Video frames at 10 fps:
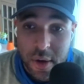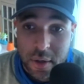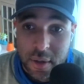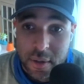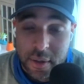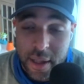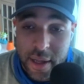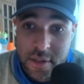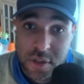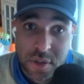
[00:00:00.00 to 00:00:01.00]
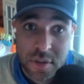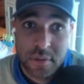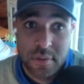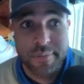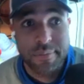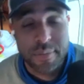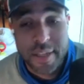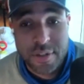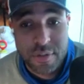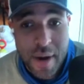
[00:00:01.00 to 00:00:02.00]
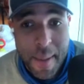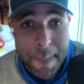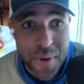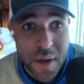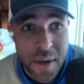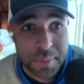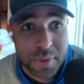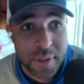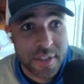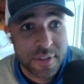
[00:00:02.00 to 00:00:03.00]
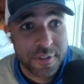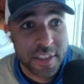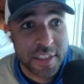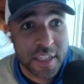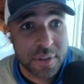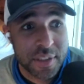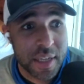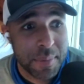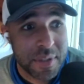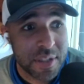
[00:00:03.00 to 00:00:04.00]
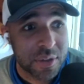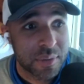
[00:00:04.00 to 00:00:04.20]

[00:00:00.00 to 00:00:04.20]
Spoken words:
Let's wrap it up. Let's finish out the episode.